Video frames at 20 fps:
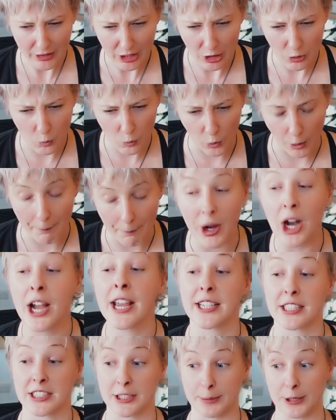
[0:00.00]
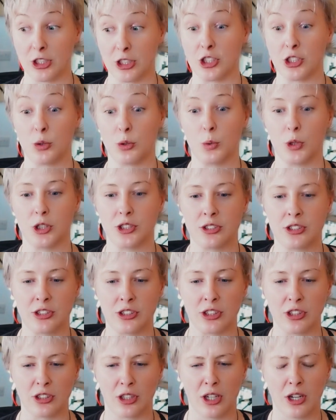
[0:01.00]
what my experience was
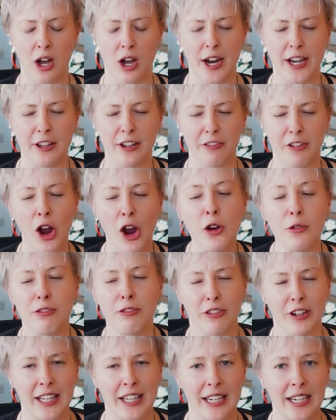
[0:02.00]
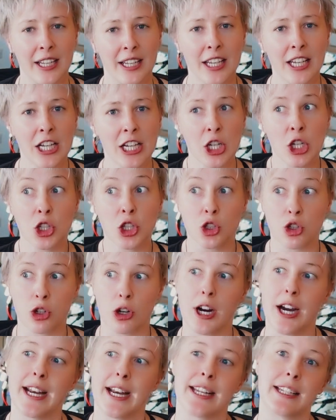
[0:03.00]
to kind of hopefully
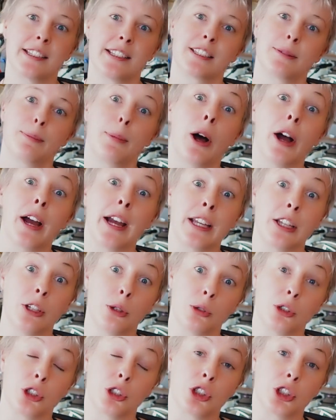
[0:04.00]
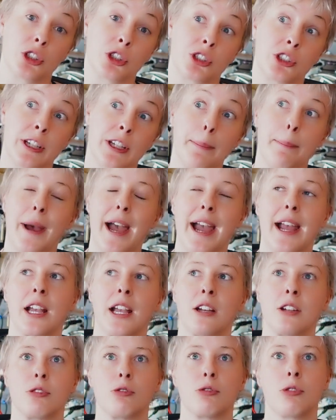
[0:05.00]
try and inspire you to just sit back
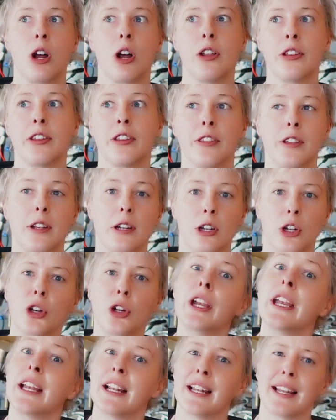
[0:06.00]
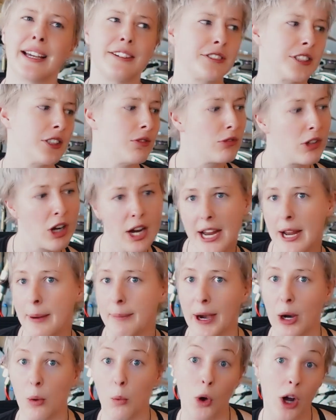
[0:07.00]
and, rather than looking left and right
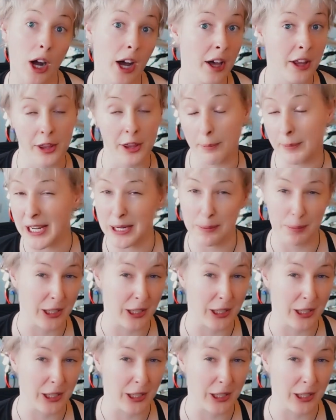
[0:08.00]
about what other people